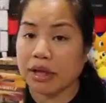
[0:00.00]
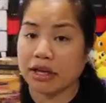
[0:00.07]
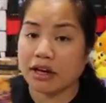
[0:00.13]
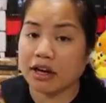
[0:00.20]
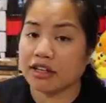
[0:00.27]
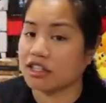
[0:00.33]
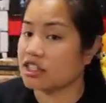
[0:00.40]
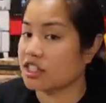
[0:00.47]
playing
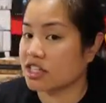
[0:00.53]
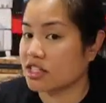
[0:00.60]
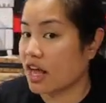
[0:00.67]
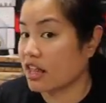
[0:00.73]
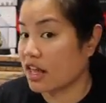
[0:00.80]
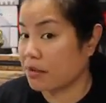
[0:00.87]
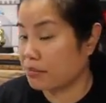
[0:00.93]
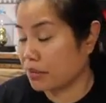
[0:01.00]
cards just because
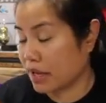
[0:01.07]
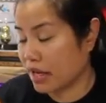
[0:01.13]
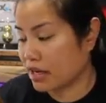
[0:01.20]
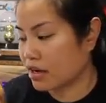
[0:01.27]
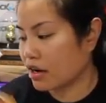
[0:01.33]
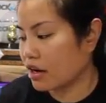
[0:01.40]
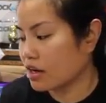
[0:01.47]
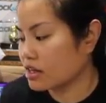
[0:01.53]
I like playing
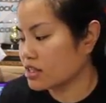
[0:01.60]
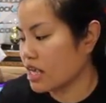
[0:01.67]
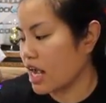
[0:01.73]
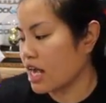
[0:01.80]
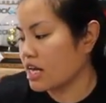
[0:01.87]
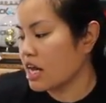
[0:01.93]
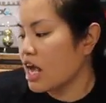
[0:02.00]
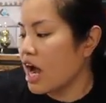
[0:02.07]
cards,
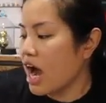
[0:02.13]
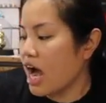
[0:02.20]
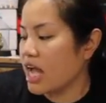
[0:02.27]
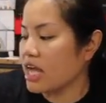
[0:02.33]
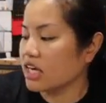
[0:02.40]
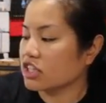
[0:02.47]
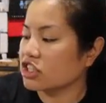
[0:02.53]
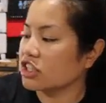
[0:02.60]
and I
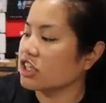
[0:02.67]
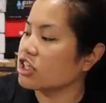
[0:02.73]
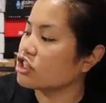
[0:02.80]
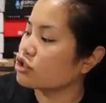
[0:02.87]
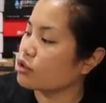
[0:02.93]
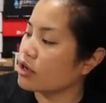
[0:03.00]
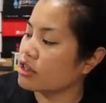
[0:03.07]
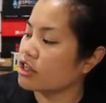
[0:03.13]
actually
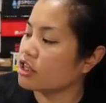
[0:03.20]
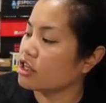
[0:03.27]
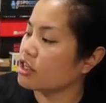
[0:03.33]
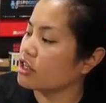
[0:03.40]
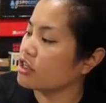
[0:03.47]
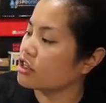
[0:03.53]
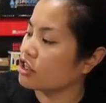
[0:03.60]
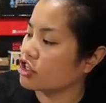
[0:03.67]
enjoyed
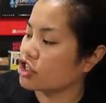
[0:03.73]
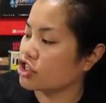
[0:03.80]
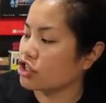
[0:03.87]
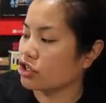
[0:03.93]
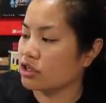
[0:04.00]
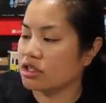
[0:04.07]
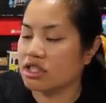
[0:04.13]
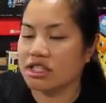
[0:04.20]
the
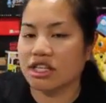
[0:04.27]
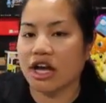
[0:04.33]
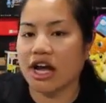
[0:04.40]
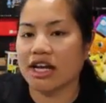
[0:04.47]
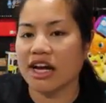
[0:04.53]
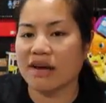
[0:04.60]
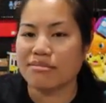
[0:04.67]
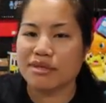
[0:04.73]
shirt
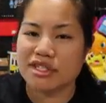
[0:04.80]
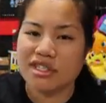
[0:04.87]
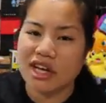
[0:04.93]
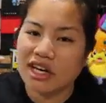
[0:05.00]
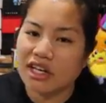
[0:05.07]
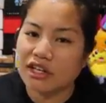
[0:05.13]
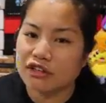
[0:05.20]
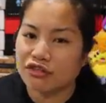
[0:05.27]
design. I'm just
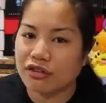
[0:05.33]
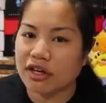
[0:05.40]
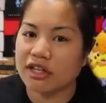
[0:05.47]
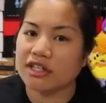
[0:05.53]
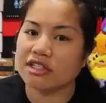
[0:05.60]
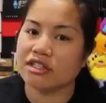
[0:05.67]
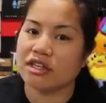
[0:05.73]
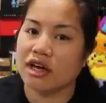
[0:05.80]
not a huge
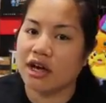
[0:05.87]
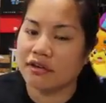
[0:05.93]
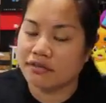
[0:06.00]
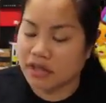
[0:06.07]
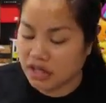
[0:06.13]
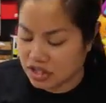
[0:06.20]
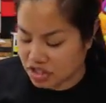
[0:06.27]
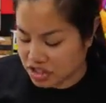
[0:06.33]
fan of
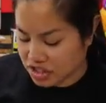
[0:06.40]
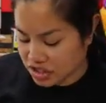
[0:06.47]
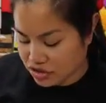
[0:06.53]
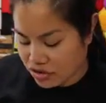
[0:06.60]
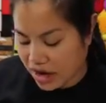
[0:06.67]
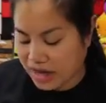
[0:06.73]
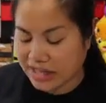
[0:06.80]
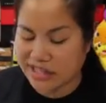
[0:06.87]
Dungeons and
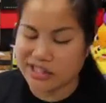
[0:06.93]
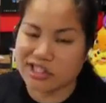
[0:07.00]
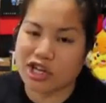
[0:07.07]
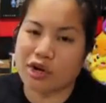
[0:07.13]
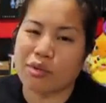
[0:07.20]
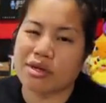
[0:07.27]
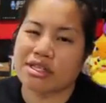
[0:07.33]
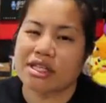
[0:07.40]
Dragons,
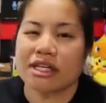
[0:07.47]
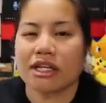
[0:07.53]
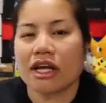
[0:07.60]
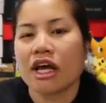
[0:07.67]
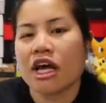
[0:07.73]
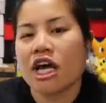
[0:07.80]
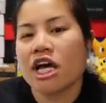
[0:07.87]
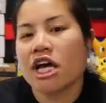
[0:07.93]
so it wasn't
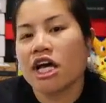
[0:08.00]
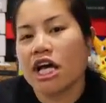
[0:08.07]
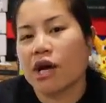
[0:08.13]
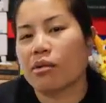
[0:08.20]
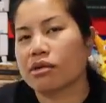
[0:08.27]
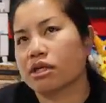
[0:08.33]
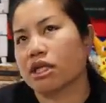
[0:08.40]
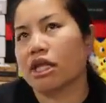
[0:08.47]

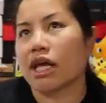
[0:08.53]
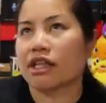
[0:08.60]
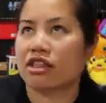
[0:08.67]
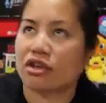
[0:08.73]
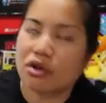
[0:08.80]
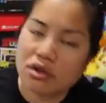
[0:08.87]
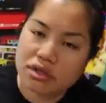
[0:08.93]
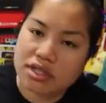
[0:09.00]
like
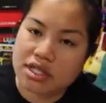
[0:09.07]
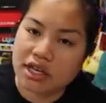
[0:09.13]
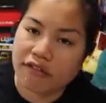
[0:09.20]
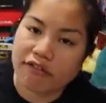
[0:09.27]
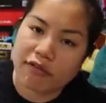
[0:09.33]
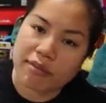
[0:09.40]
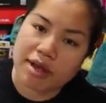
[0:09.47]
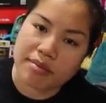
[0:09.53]
the coolest thing
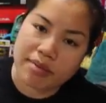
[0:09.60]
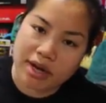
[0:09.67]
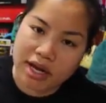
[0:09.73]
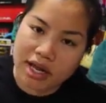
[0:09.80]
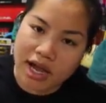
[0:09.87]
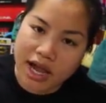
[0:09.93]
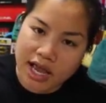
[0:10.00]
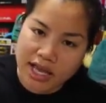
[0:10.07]
for me,
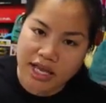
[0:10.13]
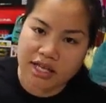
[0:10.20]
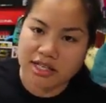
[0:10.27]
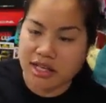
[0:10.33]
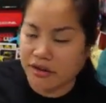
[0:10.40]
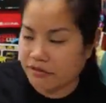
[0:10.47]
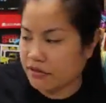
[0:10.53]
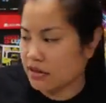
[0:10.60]
but I
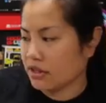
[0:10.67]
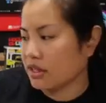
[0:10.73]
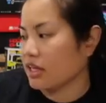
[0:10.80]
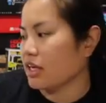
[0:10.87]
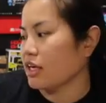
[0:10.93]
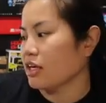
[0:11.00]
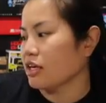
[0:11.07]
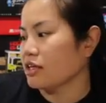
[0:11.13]

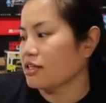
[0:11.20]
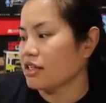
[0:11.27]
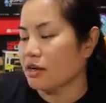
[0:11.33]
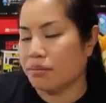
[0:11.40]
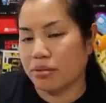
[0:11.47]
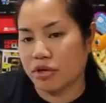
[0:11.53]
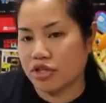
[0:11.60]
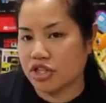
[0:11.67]
definitely did
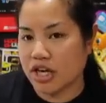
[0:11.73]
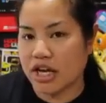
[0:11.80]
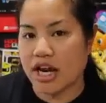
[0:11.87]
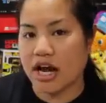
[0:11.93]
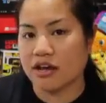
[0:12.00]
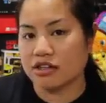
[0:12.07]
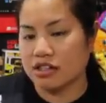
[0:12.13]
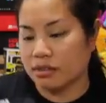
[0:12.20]
appreciate
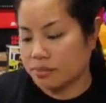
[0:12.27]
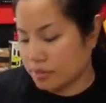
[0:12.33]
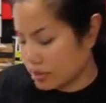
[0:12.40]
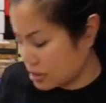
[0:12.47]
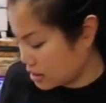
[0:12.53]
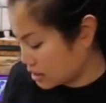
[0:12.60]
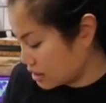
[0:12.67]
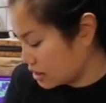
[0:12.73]
how
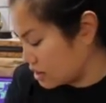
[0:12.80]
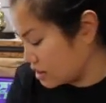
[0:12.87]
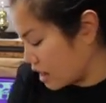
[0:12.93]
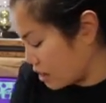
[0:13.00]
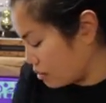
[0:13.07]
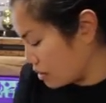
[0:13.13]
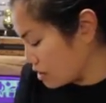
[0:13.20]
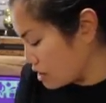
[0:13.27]
simplistic the
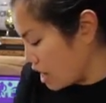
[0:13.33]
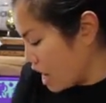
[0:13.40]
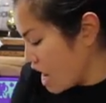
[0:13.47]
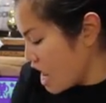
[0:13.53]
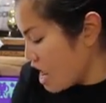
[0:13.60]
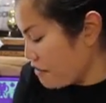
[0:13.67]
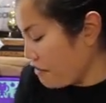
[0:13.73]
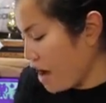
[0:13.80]
design was.
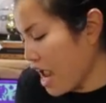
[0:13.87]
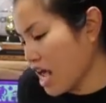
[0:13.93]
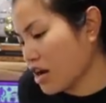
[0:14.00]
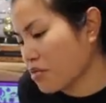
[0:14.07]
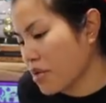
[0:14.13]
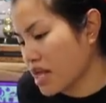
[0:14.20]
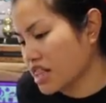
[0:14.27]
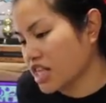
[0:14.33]
If I
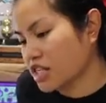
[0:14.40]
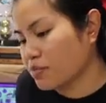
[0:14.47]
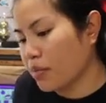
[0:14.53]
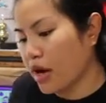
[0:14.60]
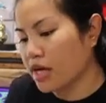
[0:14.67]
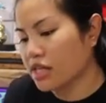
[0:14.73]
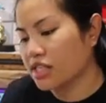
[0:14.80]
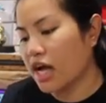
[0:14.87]
had to rate this
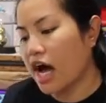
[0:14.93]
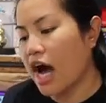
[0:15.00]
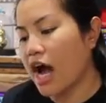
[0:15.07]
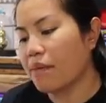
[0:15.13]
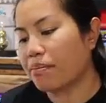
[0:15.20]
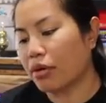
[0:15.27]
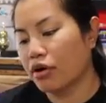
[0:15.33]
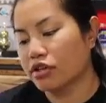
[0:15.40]
box,
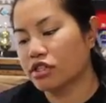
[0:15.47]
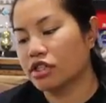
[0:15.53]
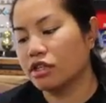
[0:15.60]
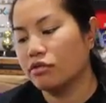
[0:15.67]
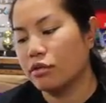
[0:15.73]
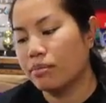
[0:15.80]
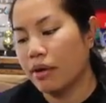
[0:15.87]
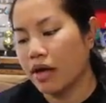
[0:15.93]
I personally
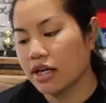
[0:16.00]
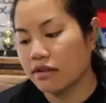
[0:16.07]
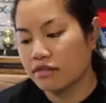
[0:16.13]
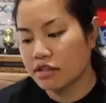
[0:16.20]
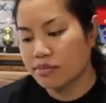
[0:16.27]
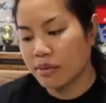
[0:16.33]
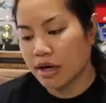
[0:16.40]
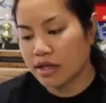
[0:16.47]
would probably give
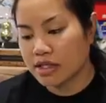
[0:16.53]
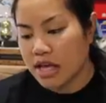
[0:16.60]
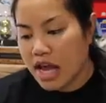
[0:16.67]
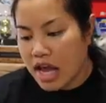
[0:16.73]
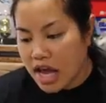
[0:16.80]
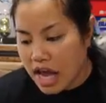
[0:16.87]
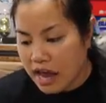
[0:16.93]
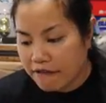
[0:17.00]
this box
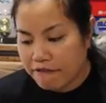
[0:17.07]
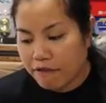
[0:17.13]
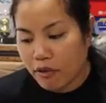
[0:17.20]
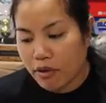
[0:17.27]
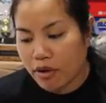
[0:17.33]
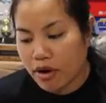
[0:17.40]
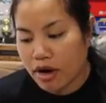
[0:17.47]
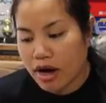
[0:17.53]
a
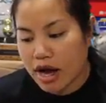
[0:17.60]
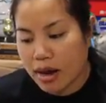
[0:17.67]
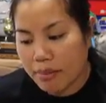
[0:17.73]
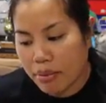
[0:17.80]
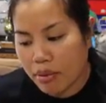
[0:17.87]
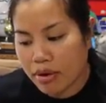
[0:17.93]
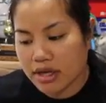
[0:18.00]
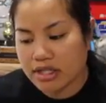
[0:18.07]

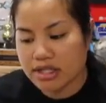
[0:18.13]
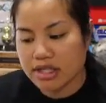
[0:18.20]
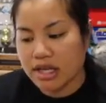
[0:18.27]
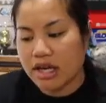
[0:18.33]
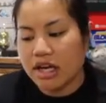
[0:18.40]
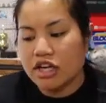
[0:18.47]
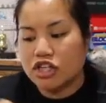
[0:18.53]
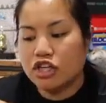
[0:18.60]

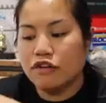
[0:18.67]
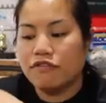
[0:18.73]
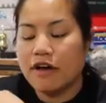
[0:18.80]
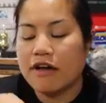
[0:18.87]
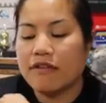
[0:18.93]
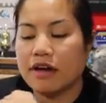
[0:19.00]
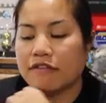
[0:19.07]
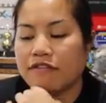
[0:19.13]
4.25
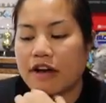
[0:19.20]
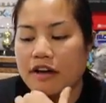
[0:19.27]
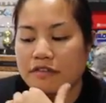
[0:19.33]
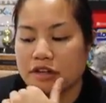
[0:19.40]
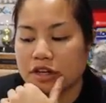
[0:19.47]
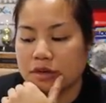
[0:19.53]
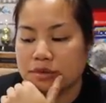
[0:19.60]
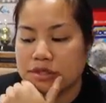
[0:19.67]
out of 5
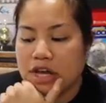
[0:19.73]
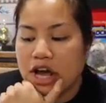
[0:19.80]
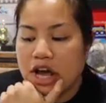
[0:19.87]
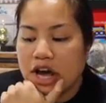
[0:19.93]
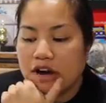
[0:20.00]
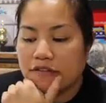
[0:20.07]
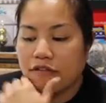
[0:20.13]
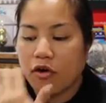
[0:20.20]
noobs.
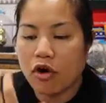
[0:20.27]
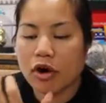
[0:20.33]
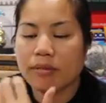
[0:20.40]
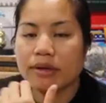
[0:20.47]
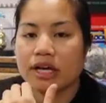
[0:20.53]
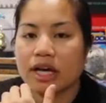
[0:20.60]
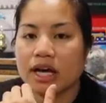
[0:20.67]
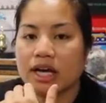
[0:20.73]
4
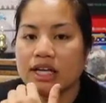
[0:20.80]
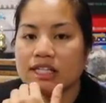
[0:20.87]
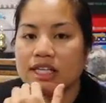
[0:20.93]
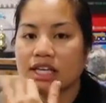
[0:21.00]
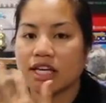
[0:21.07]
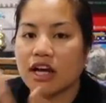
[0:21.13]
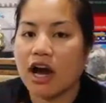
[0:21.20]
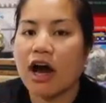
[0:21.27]
because
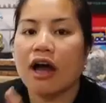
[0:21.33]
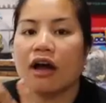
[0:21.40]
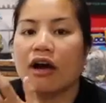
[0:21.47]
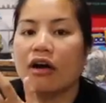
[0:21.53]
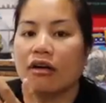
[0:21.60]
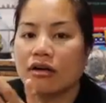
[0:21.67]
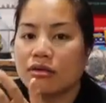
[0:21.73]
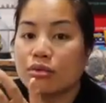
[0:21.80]
it got
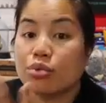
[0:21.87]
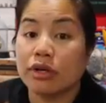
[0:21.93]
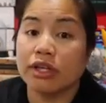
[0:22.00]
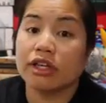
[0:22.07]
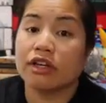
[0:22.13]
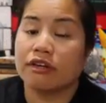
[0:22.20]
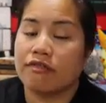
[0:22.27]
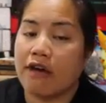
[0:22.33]

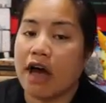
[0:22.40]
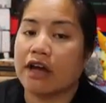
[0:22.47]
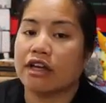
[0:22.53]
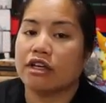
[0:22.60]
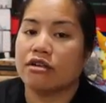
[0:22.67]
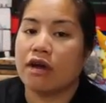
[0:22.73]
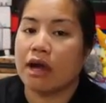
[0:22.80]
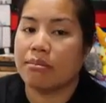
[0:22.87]
really good
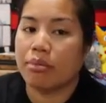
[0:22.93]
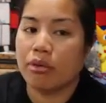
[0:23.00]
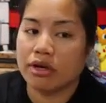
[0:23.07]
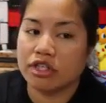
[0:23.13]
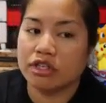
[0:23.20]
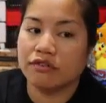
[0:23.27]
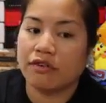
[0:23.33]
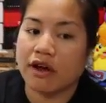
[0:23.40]
value, and
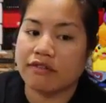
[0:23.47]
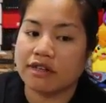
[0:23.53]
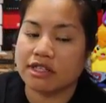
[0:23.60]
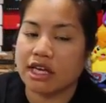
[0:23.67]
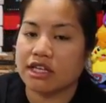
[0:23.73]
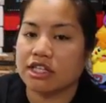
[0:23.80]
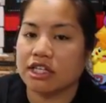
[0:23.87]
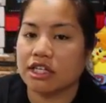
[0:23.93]
0.25 because
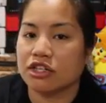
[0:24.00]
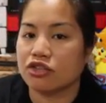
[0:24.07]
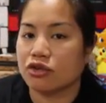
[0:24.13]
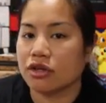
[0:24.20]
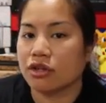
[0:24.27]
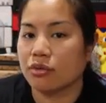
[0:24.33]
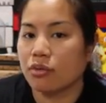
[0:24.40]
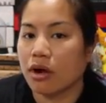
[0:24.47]
I did
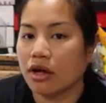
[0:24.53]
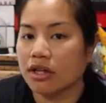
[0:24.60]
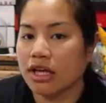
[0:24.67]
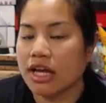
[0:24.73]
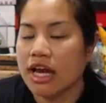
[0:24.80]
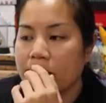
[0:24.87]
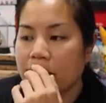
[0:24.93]
enjoy the wallet.